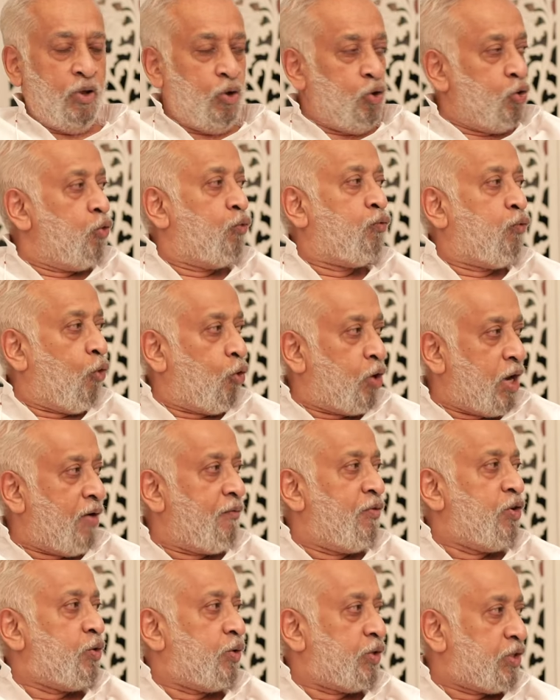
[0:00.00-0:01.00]
euphoria
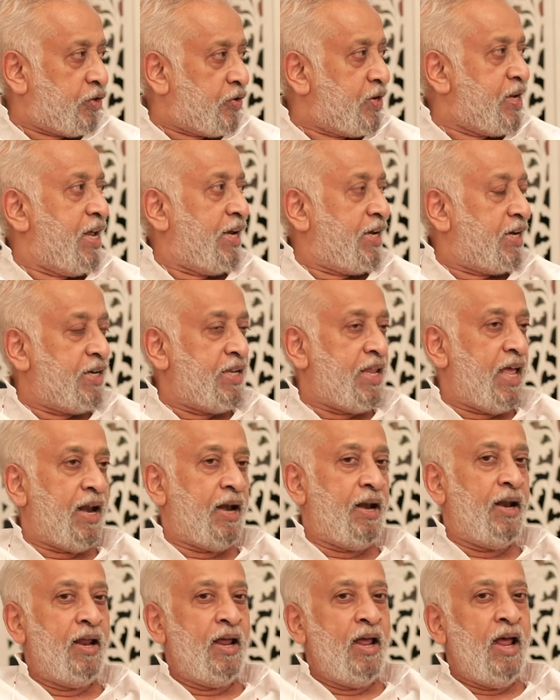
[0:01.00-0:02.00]
which was created there.
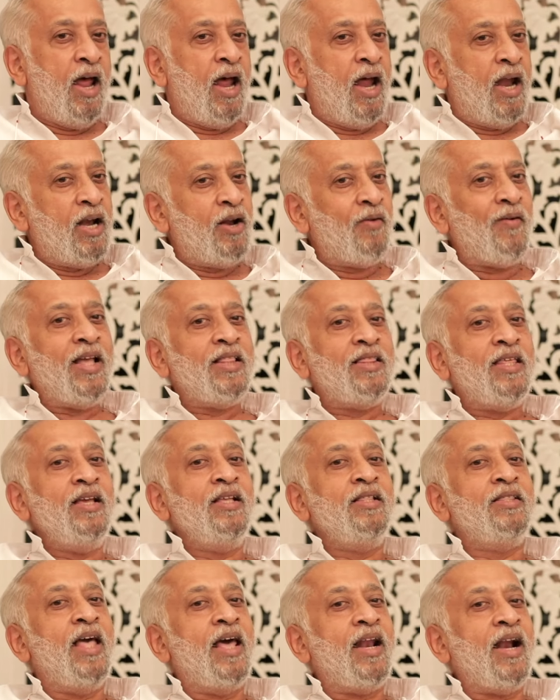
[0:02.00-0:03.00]
Now, I
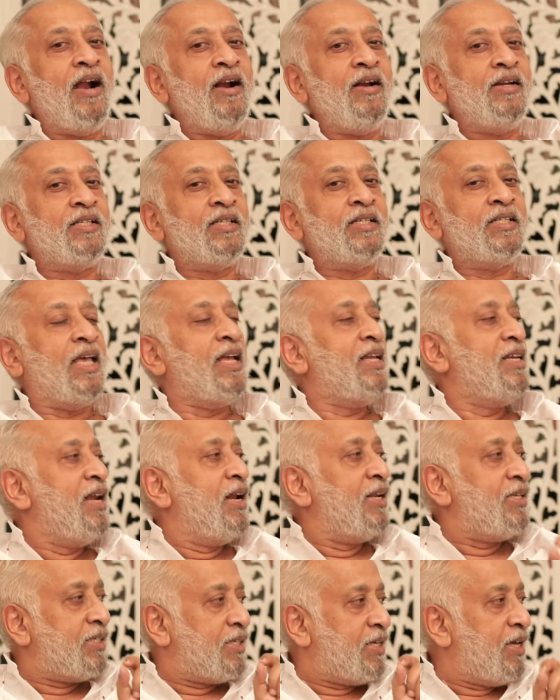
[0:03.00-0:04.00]
think there are
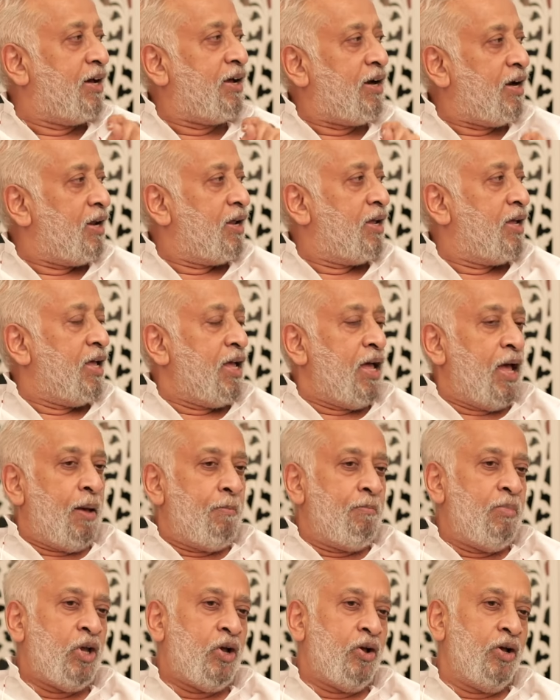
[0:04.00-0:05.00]
signals here,
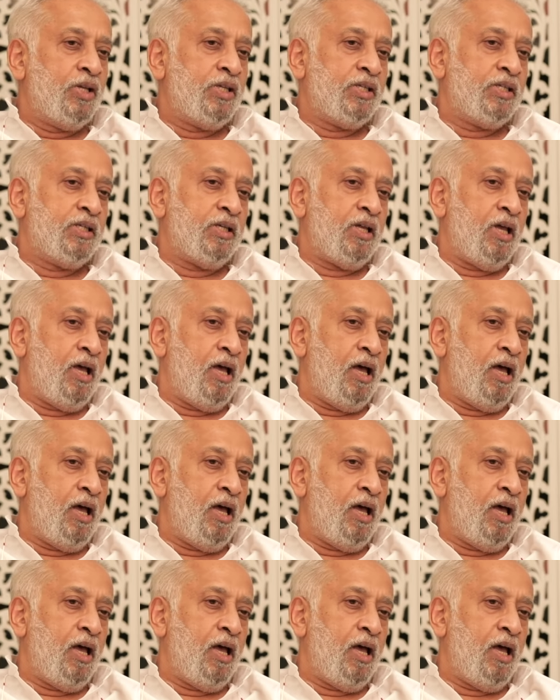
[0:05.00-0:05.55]
because